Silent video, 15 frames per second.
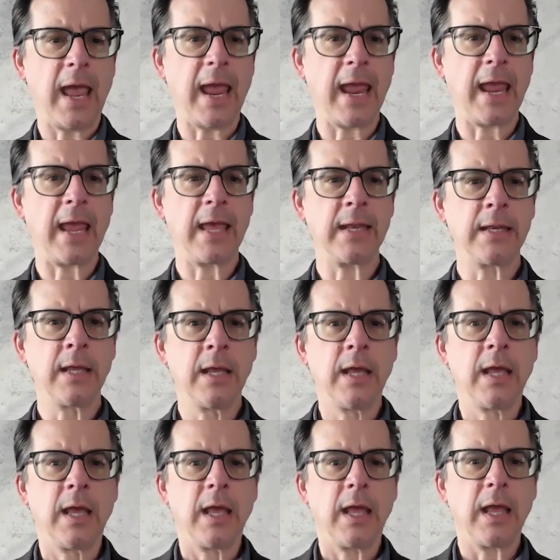And
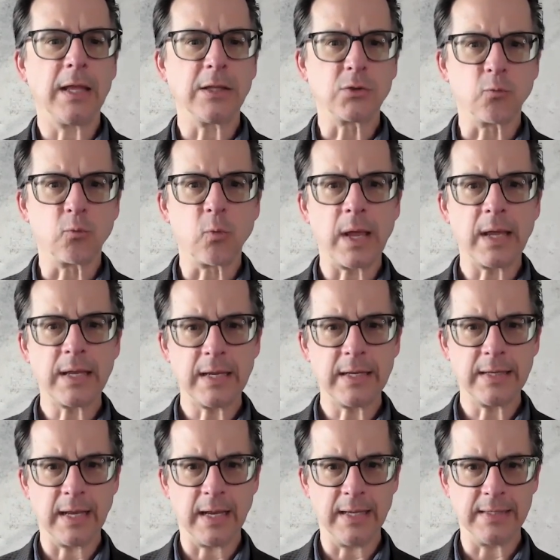it's
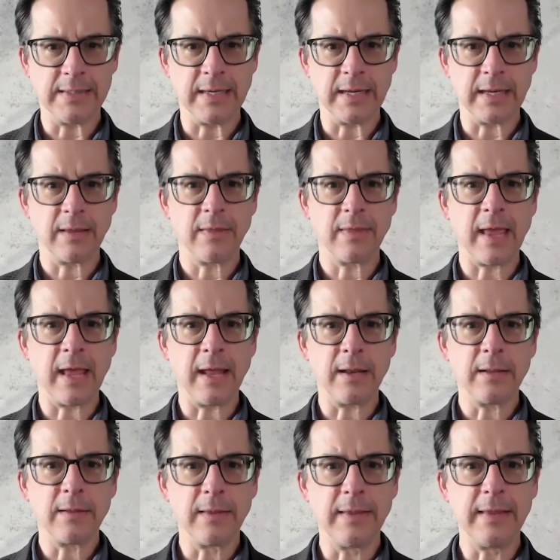recognizing that
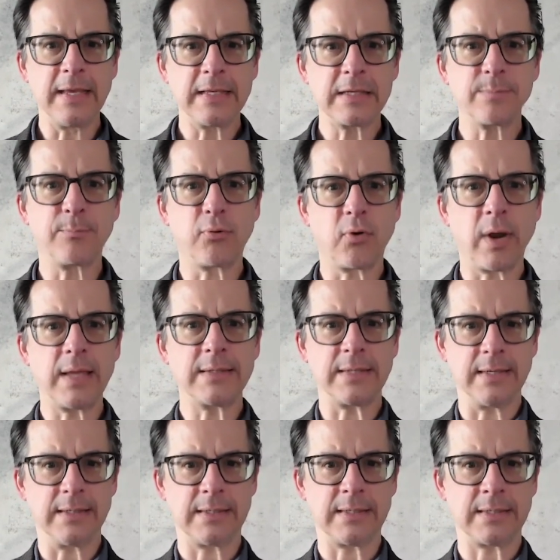this
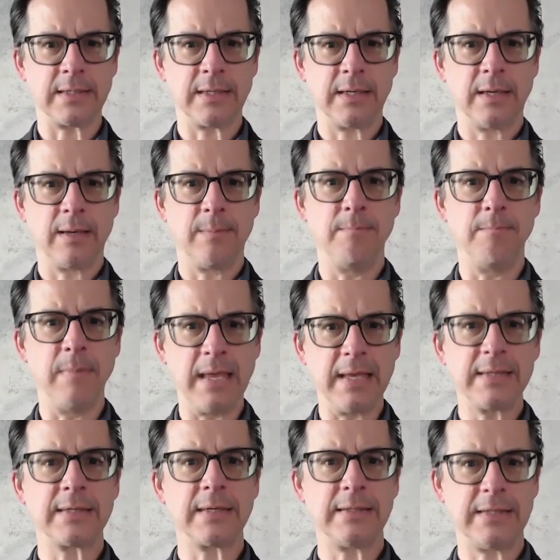presence
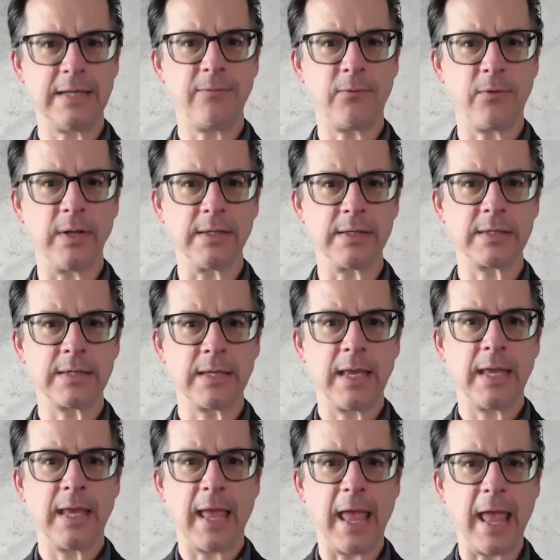makes a difference
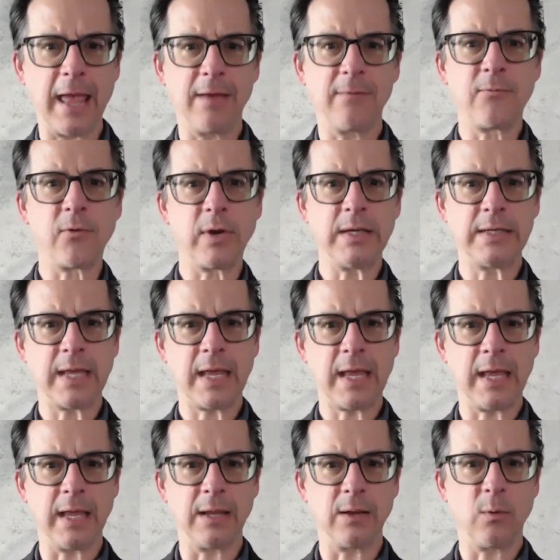every
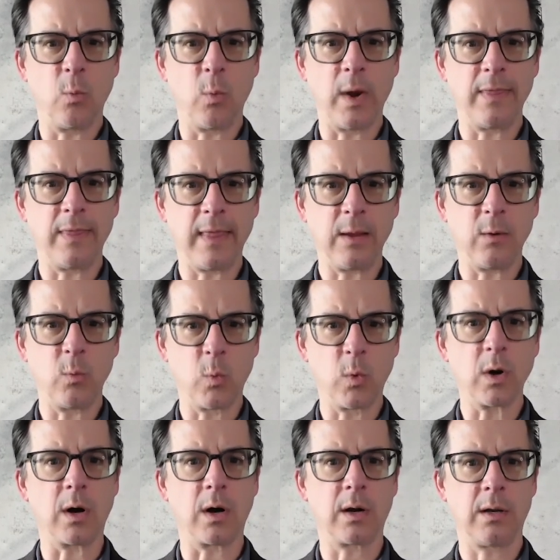day when they
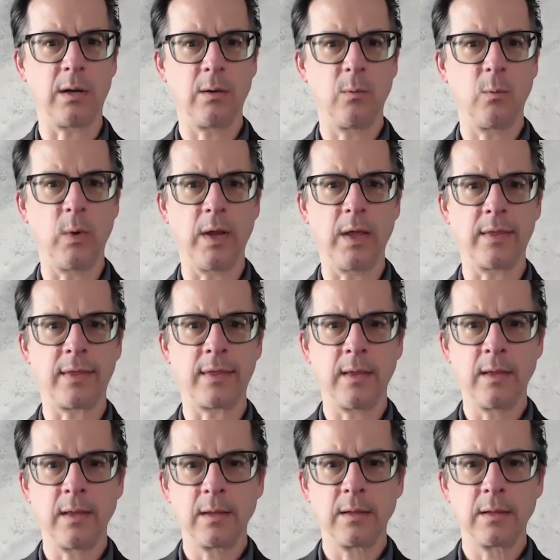work with
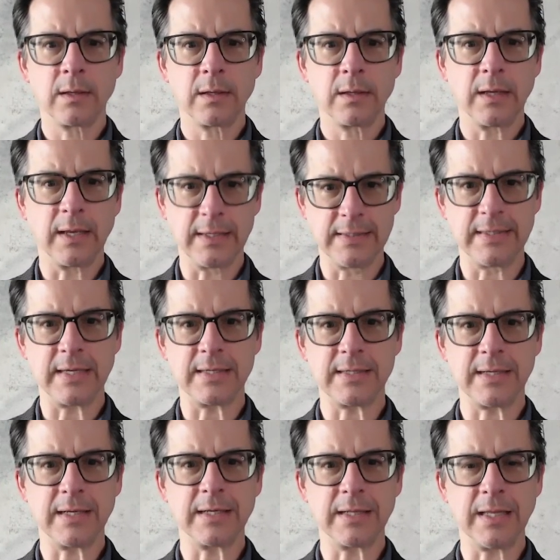
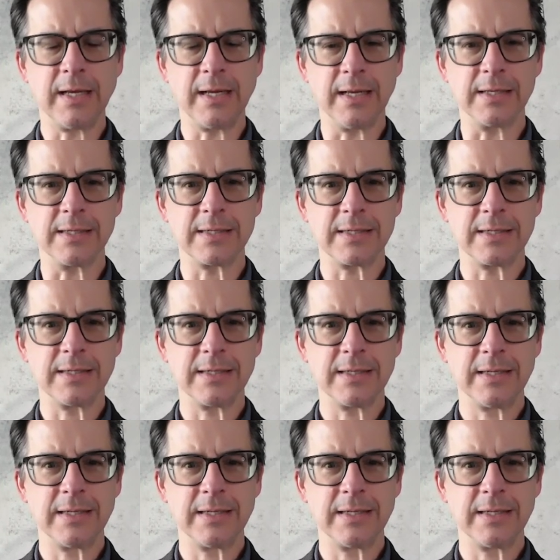existing clients.